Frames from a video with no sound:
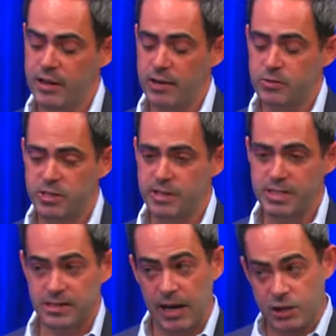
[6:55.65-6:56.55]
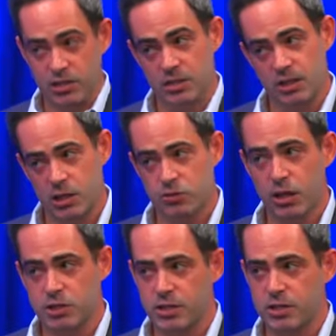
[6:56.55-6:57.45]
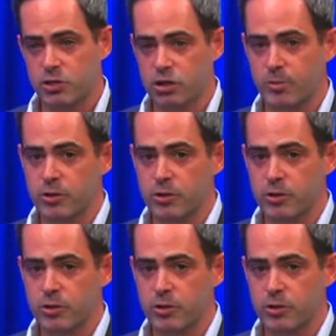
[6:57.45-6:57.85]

And you see this not just in the construction industry,